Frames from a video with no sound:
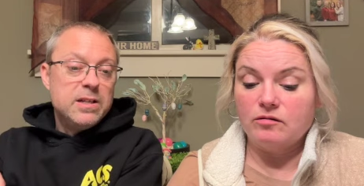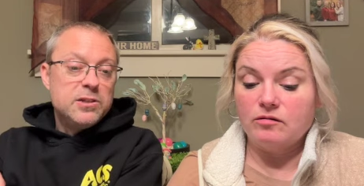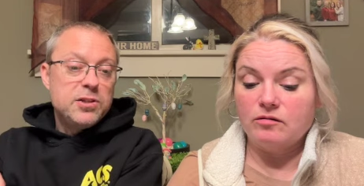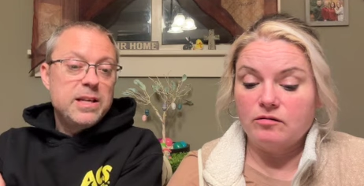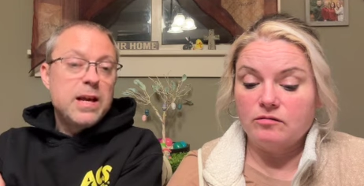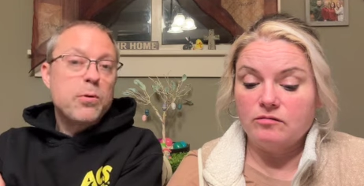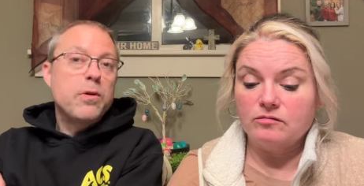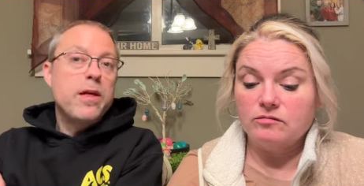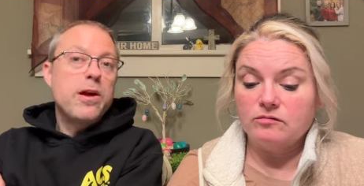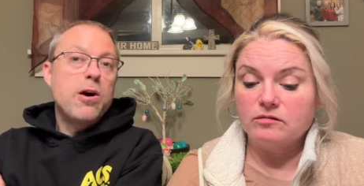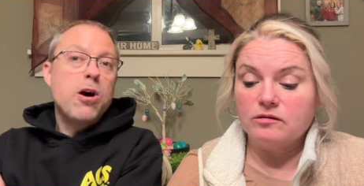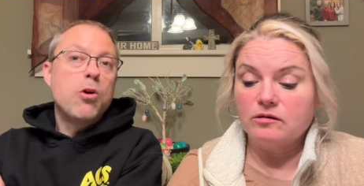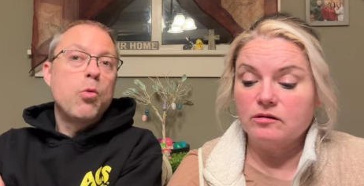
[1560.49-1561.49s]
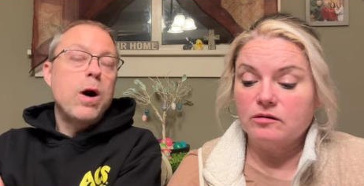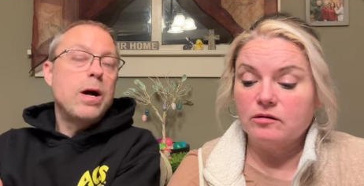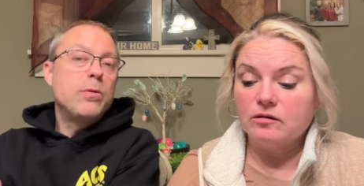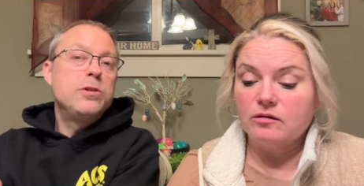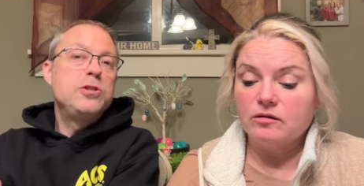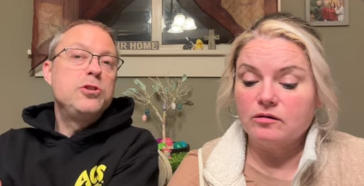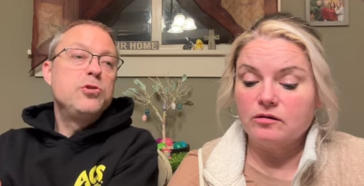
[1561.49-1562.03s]
Speaker 1: to get where they are, why
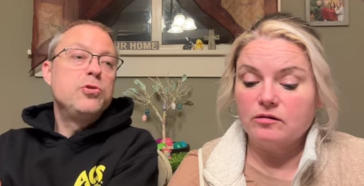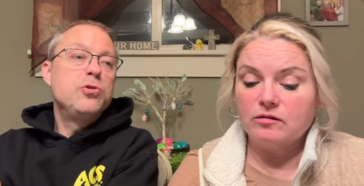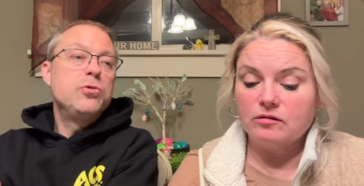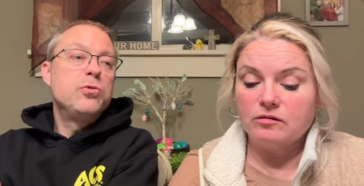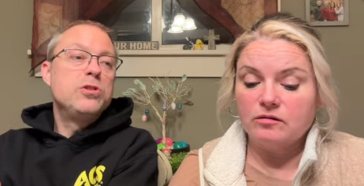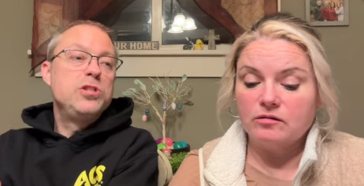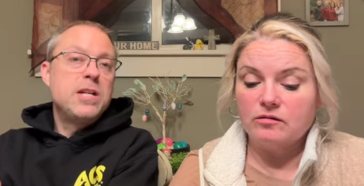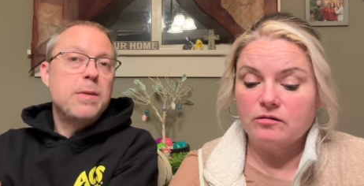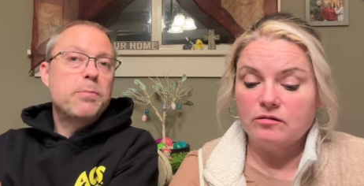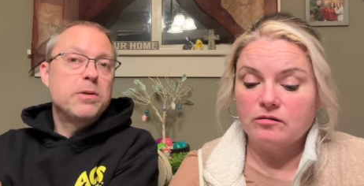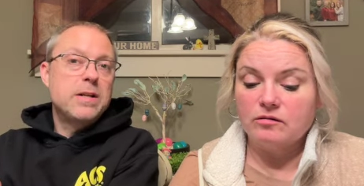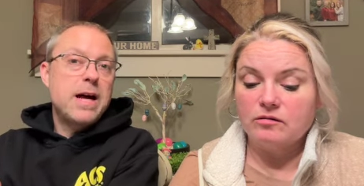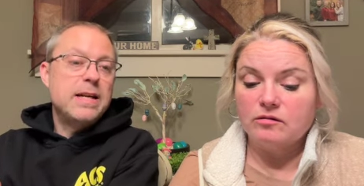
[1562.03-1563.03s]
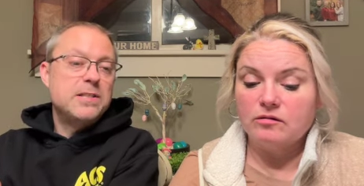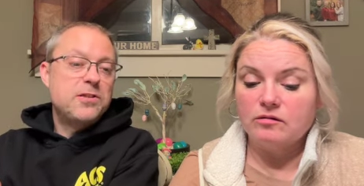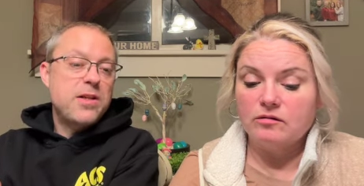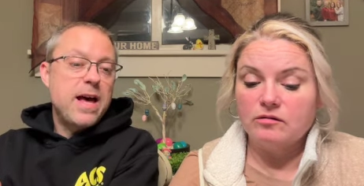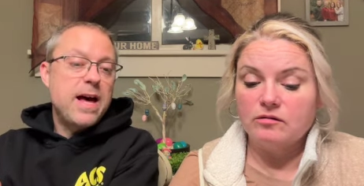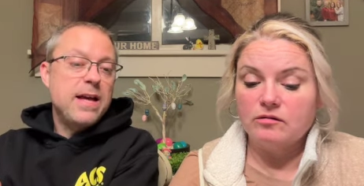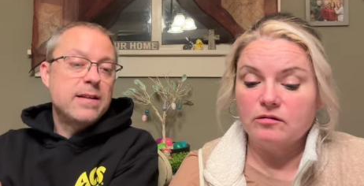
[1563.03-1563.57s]
would you jeopardize
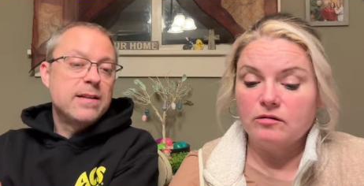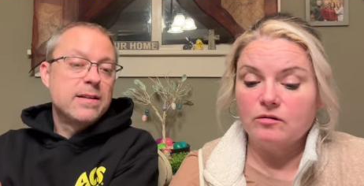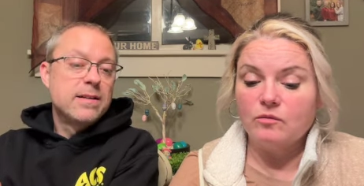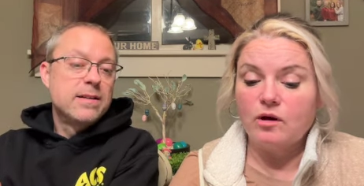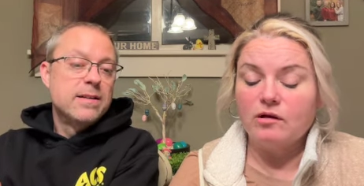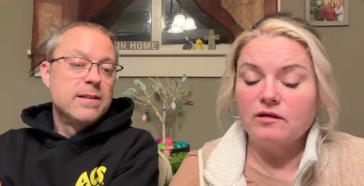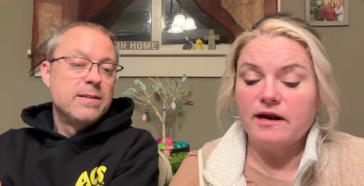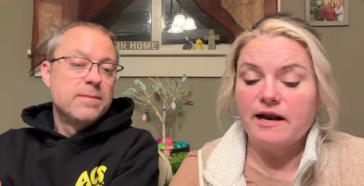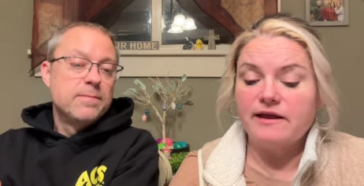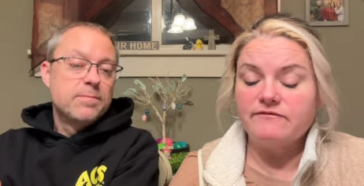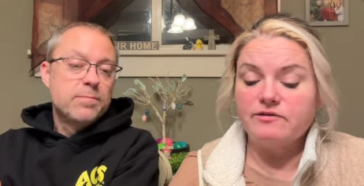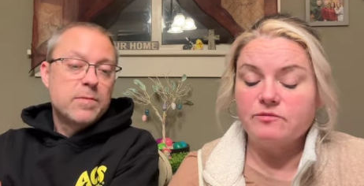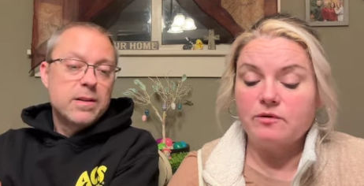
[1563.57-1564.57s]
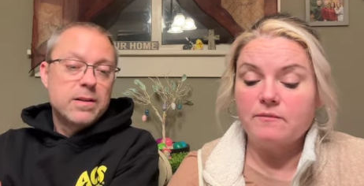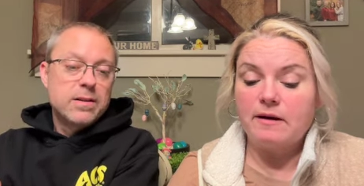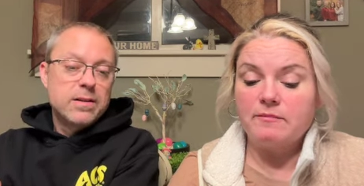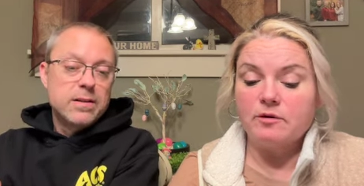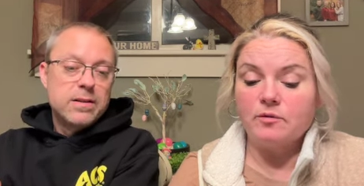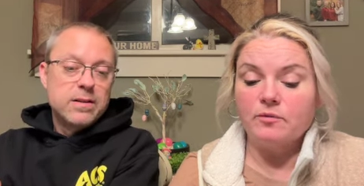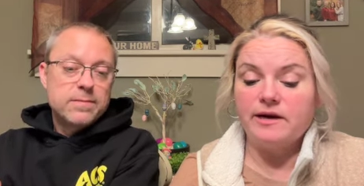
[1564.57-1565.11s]
that
Speaker 2: well, and I even
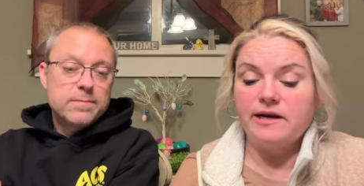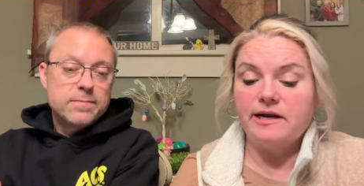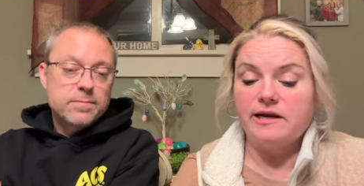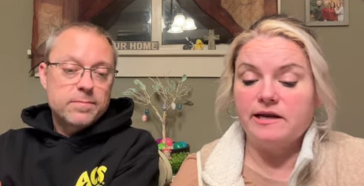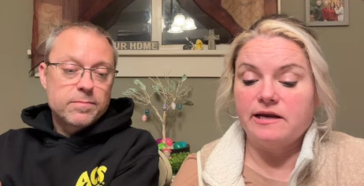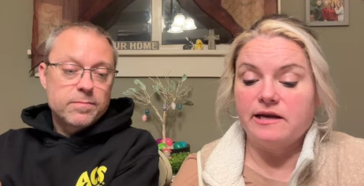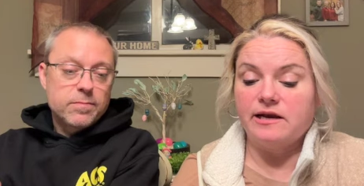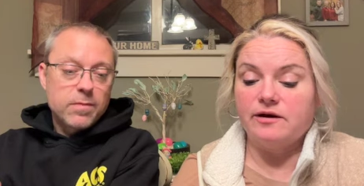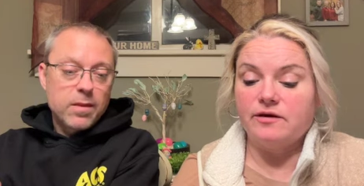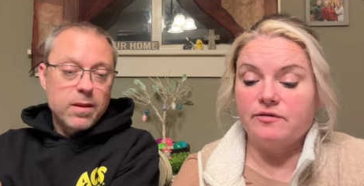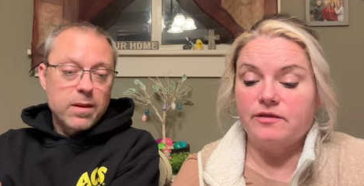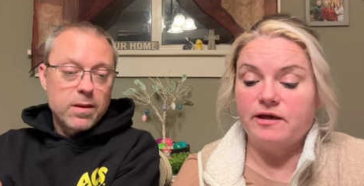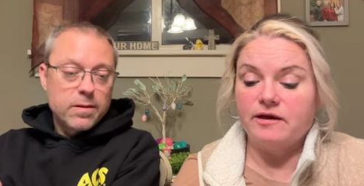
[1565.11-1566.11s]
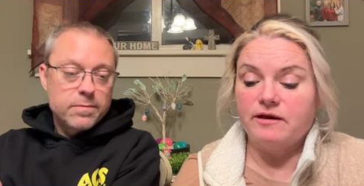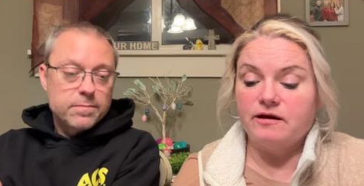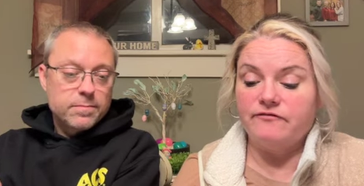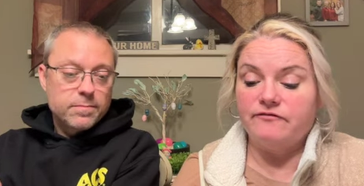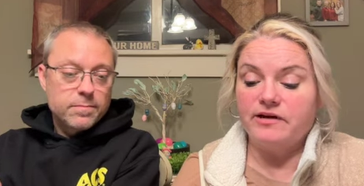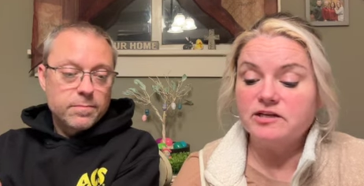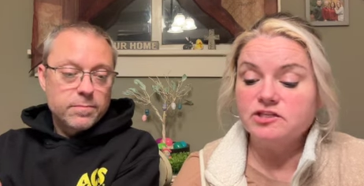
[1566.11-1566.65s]
remember reading in here that
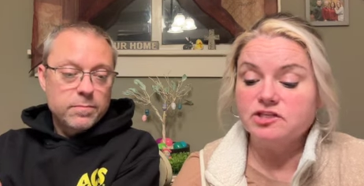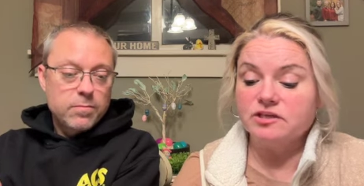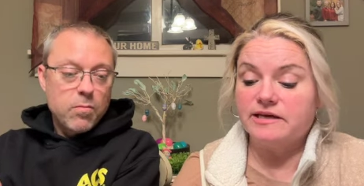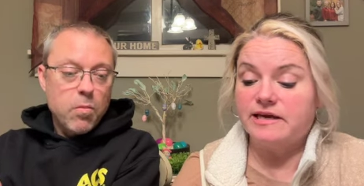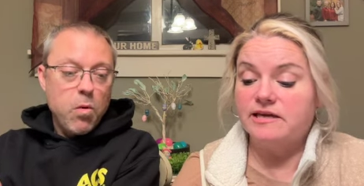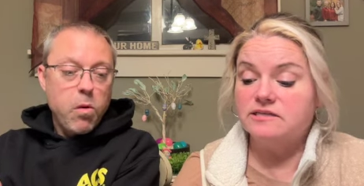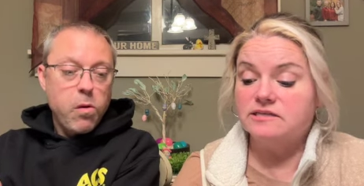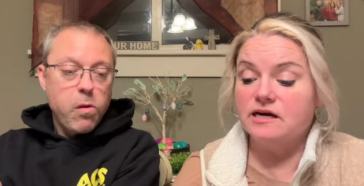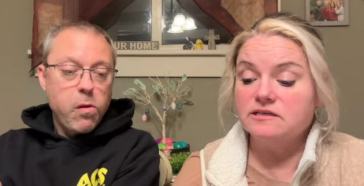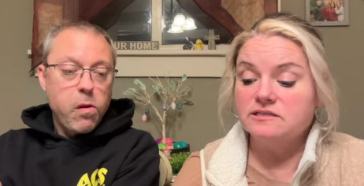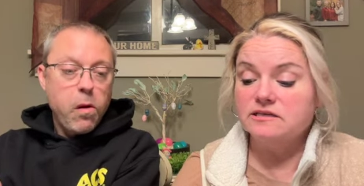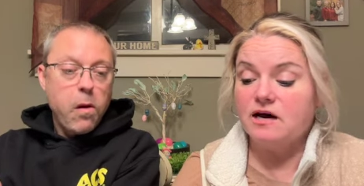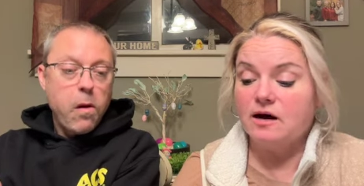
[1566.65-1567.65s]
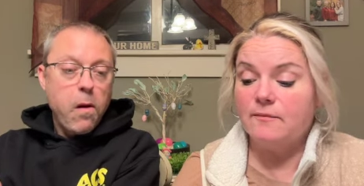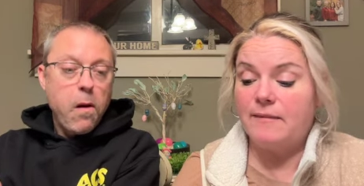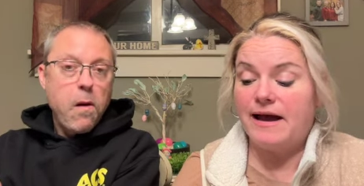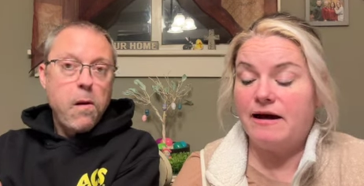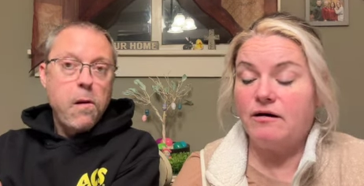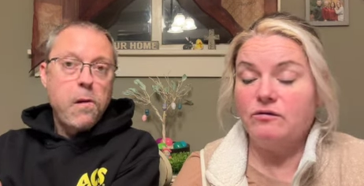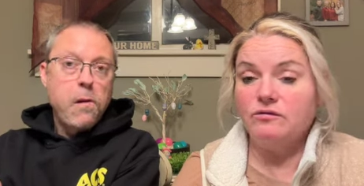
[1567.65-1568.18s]
eventually it does come
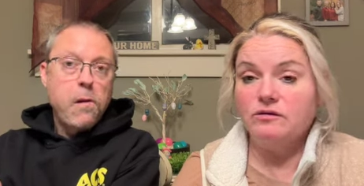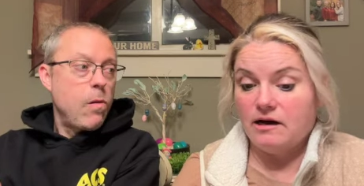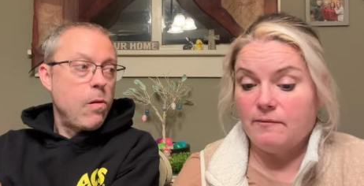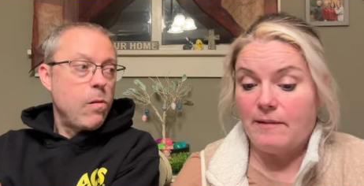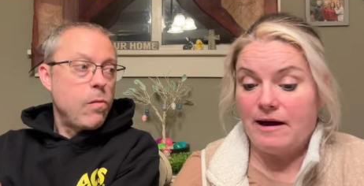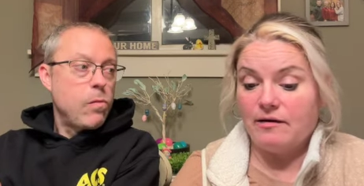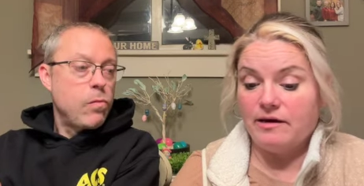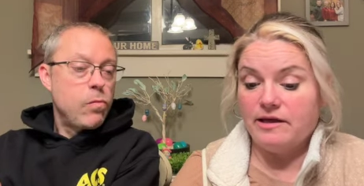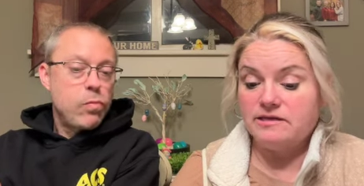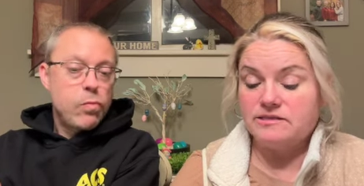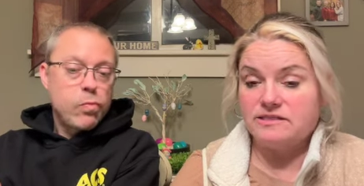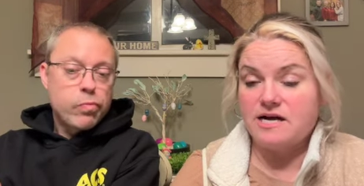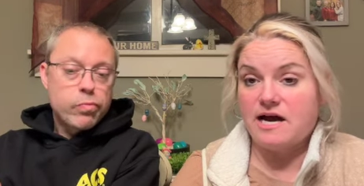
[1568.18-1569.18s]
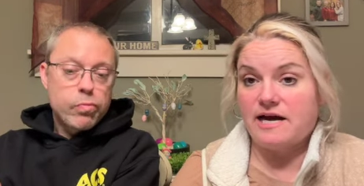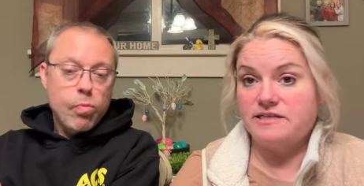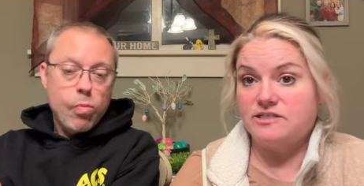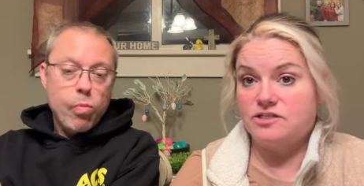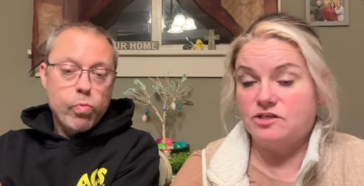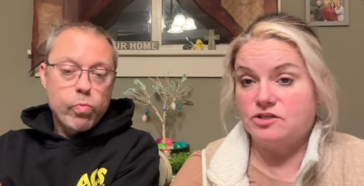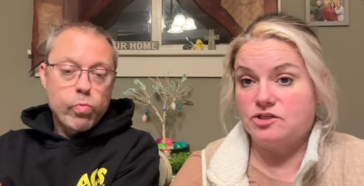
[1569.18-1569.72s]
out about his ties to the